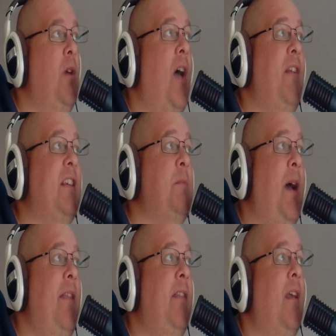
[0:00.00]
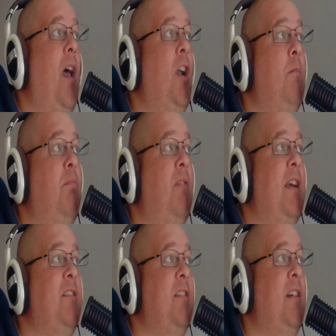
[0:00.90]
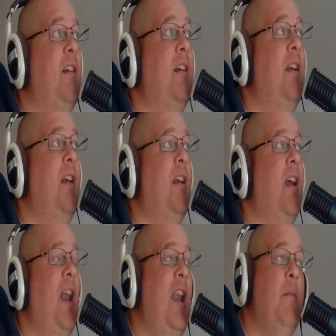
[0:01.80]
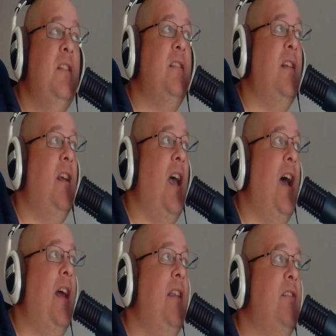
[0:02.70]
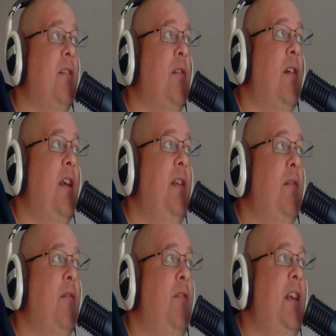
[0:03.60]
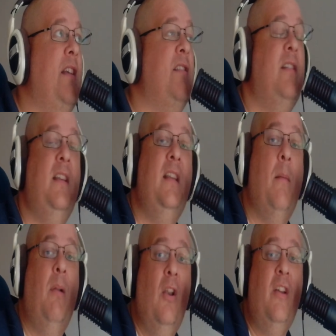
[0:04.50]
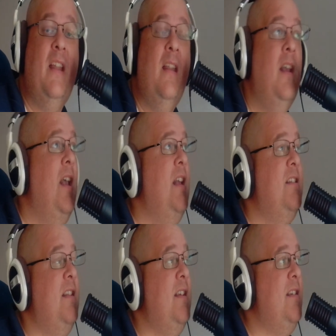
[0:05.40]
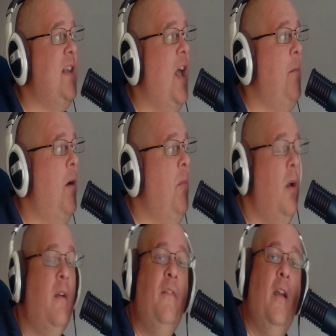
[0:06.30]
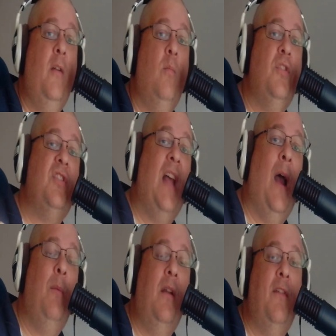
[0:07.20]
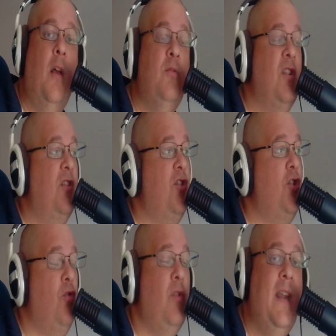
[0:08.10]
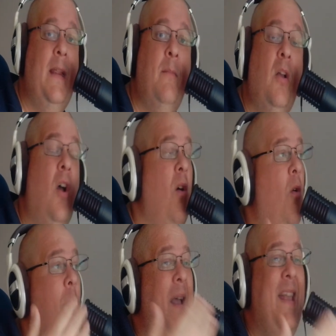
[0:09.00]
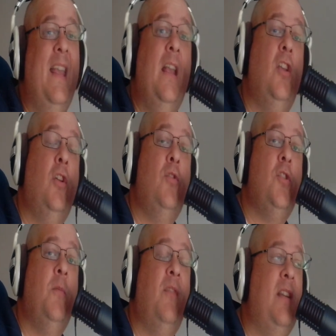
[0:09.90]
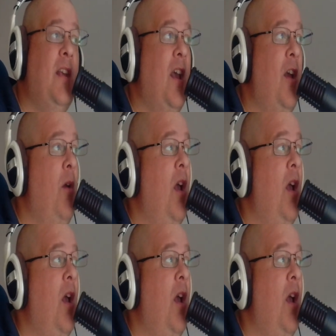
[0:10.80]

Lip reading: I have an expander, a compressor, a limiter, and a VST plugin. So this is how my microphone would sound if I was on stream or making a YouTube video.